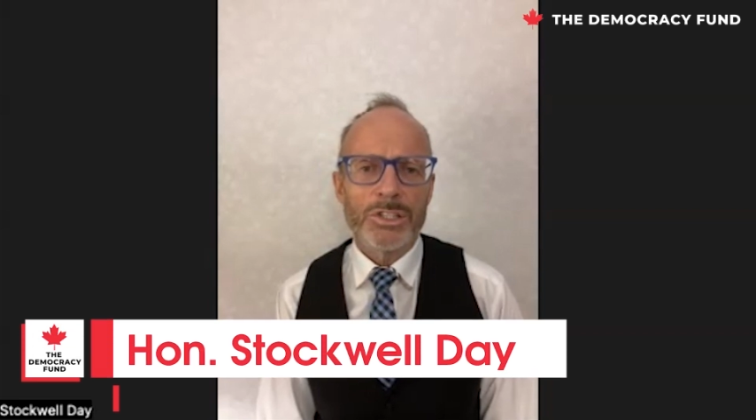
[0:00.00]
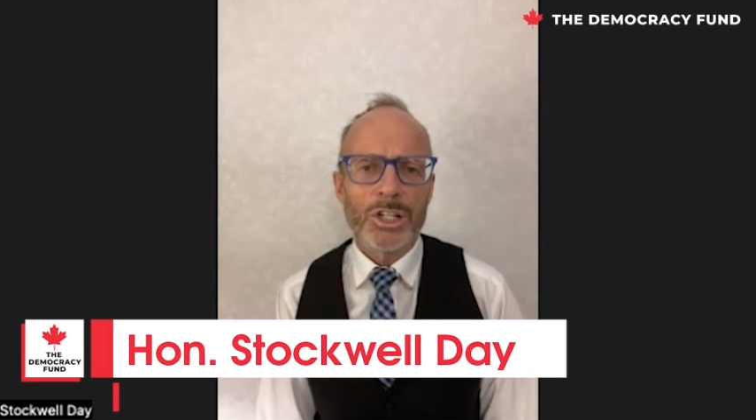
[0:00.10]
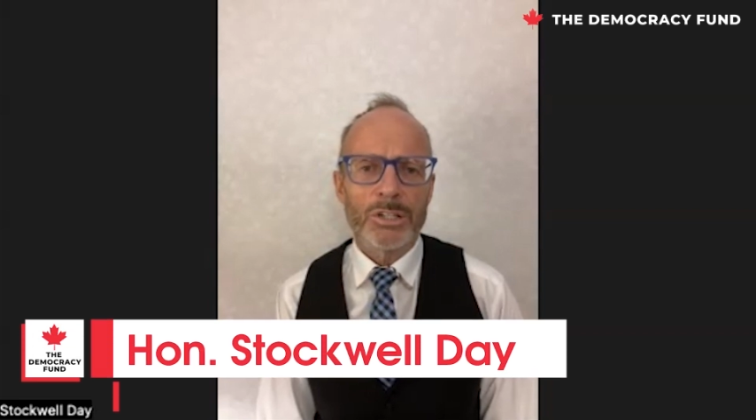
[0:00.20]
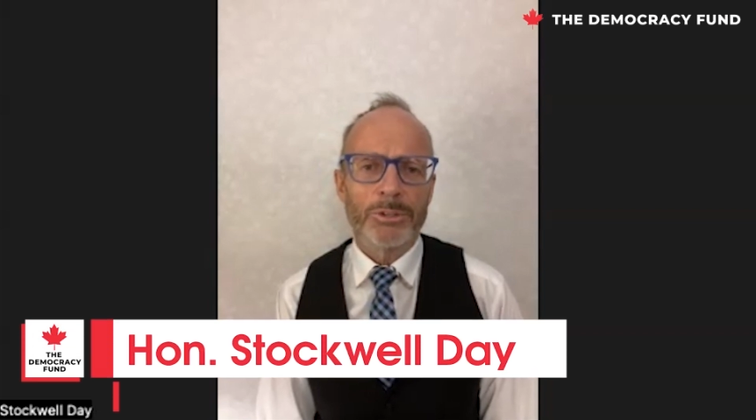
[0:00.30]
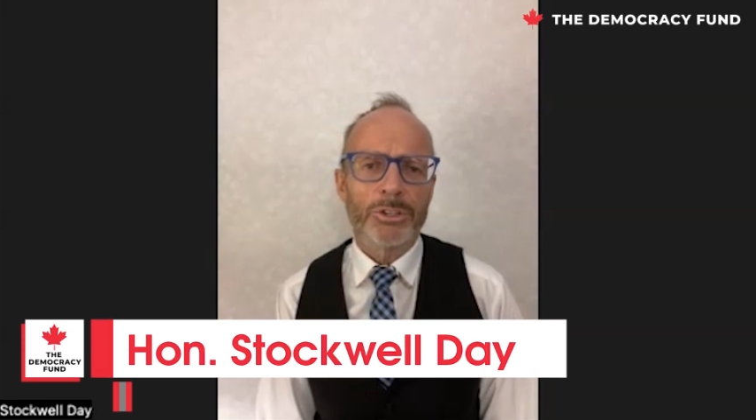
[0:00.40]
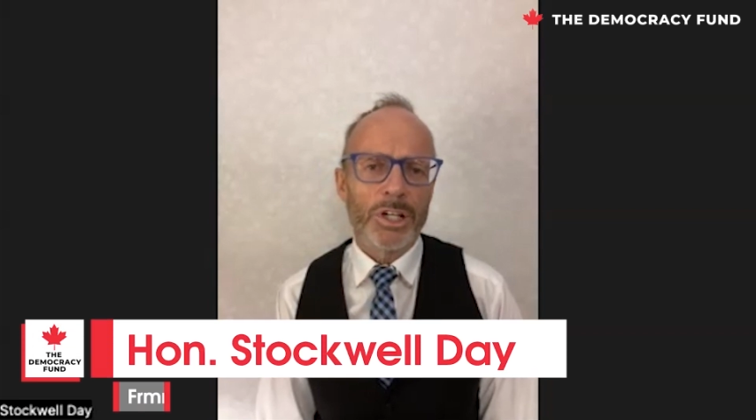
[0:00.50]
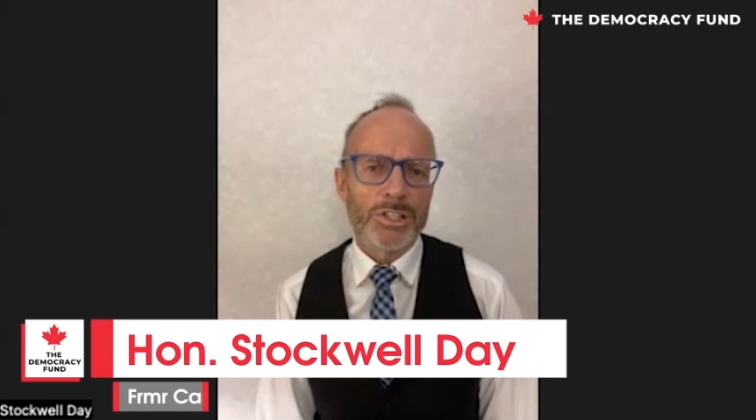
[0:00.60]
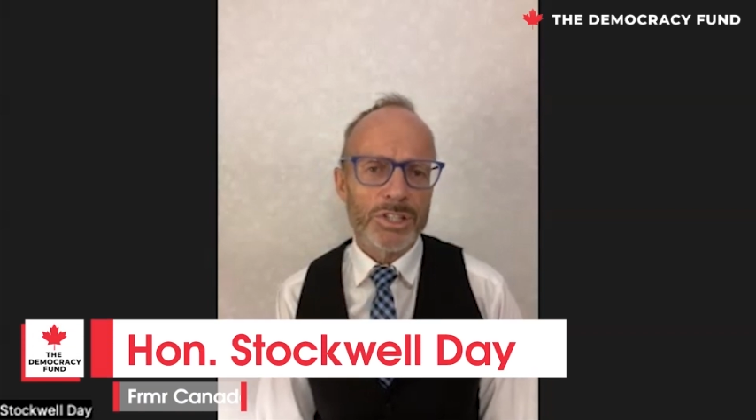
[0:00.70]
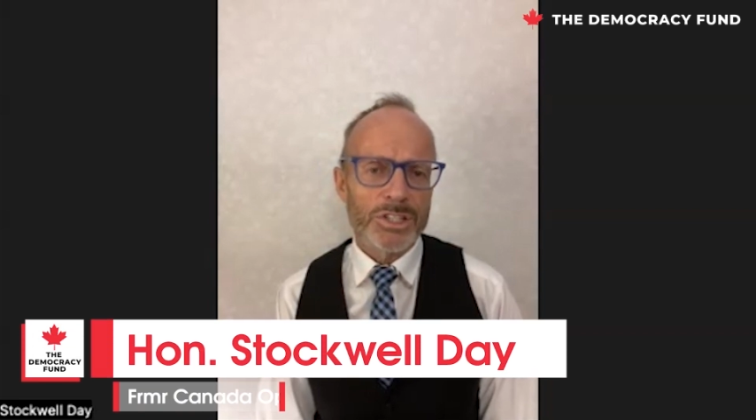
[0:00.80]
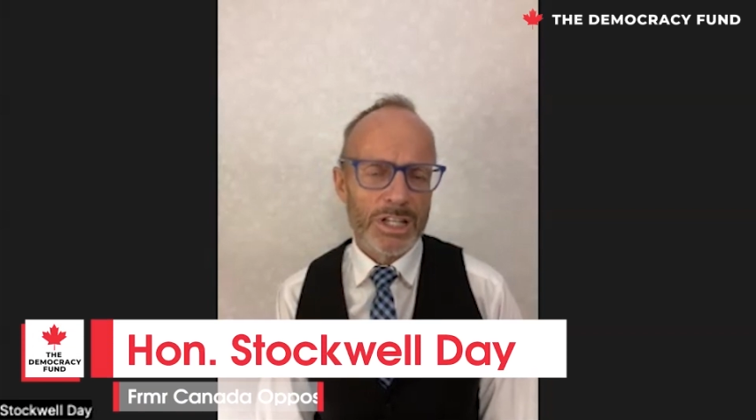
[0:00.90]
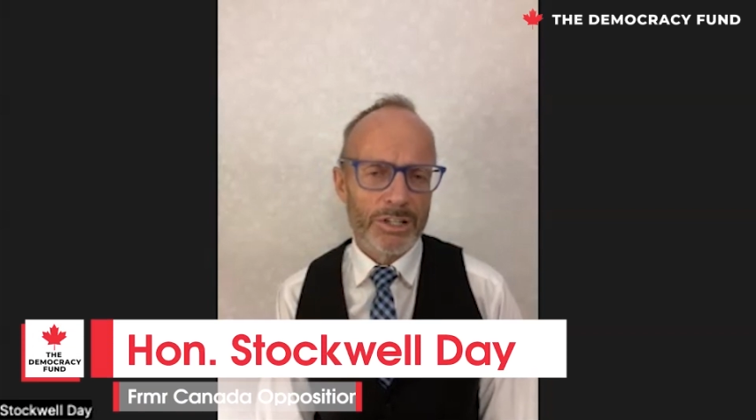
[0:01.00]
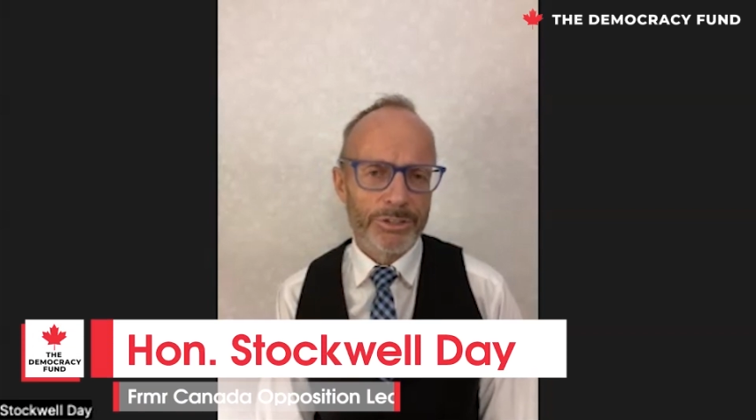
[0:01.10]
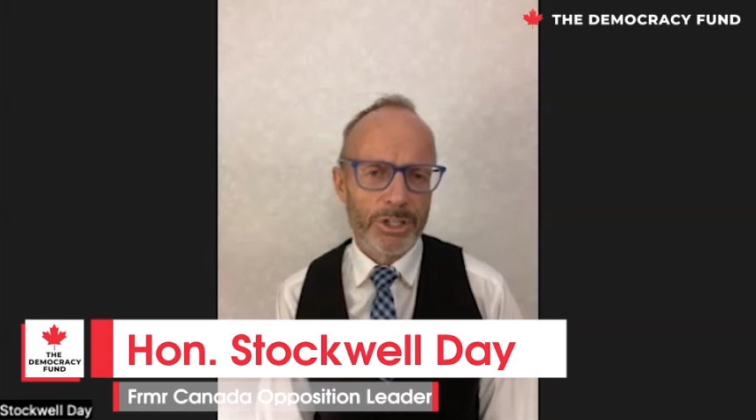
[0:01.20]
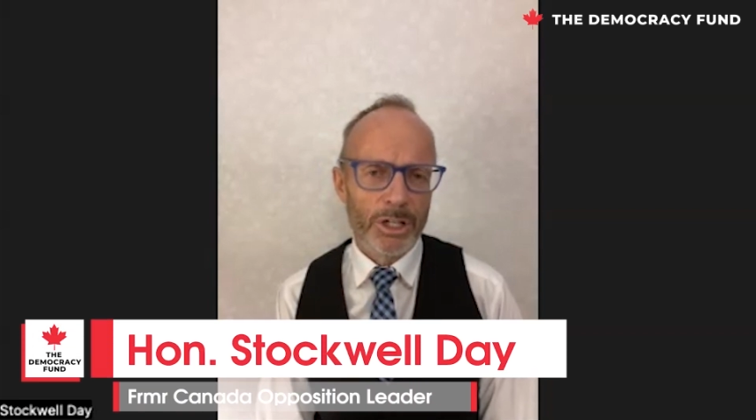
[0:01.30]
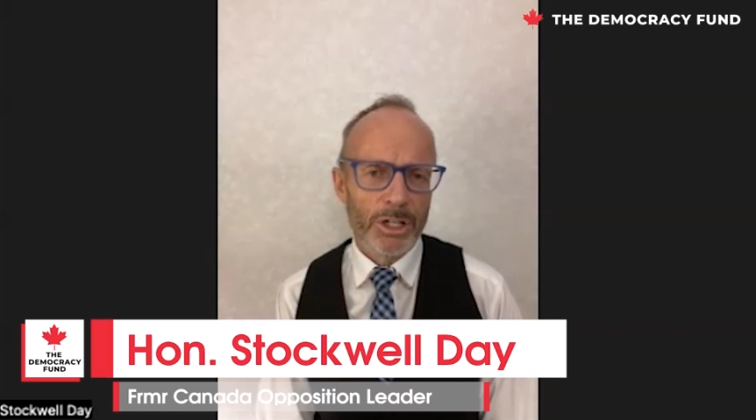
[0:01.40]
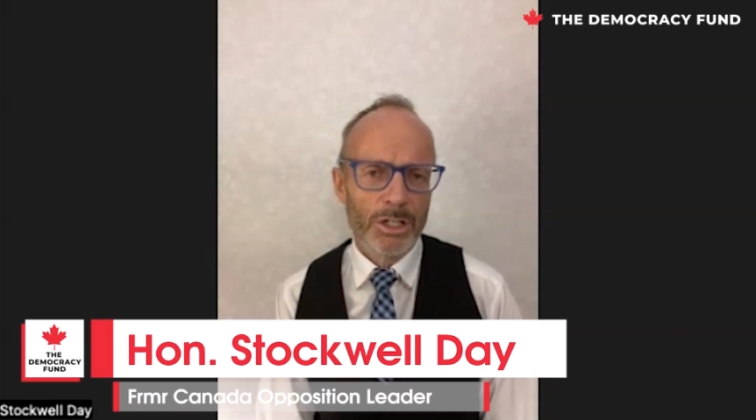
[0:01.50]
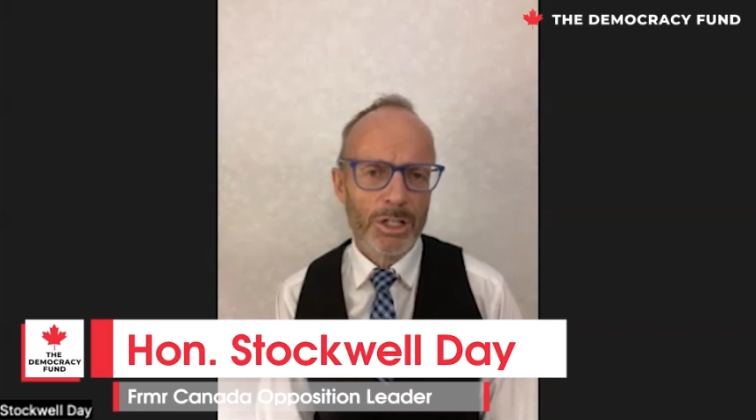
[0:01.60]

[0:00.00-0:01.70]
You talked about the crisis in healthcare